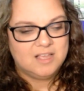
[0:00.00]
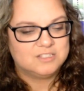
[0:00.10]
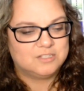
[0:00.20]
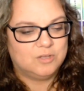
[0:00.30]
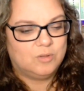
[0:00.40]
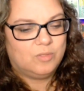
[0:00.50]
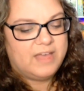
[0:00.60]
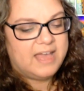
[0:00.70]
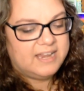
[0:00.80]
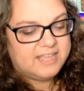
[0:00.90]
So
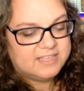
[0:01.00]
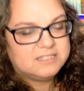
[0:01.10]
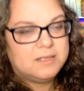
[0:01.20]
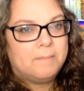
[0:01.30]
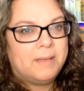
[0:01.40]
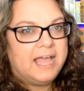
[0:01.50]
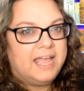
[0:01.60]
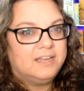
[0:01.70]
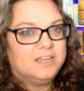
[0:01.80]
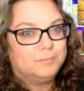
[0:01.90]
that is
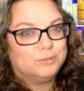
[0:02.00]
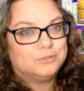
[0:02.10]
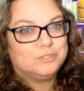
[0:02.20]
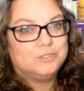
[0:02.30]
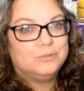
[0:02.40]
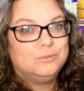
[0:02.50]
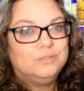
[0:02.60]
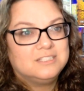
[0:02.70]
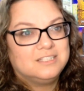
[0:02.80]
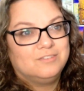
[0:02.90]
my number 2,
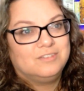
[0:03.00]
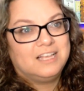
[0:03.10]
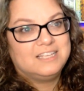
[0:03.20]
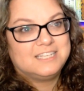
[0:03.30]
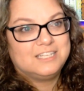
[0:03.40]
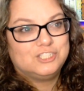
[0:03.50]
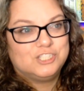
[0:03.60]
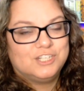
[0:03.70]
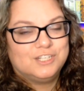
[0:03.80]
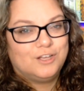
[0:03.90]

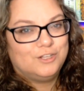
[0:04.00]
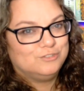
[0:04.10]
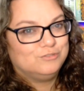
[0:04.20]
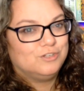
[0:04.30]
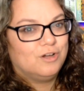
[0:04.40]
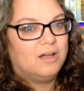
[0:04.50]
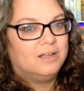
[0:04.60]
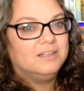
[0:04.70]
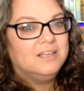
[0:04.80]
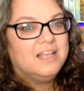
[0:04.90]
Civilization, A New Dawn.